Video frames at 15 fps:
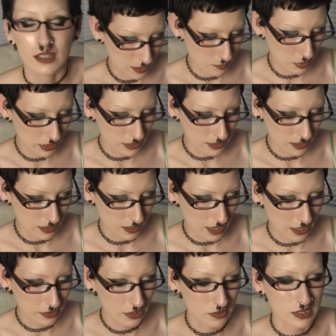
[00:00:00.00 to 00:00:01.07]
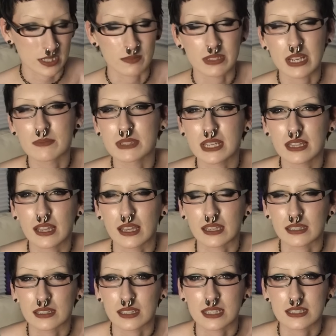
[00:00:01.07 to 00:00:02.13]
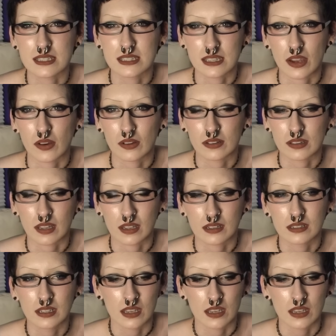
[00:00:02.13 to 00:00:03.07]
But I don't know, sometimes I like get scared that